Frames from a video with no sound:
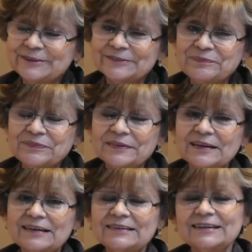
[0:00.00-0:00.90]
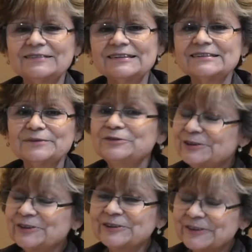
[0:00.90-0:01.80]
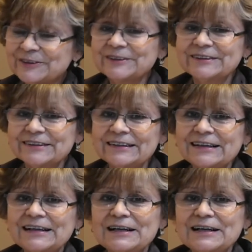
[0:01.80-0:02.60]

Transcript: through much pain, we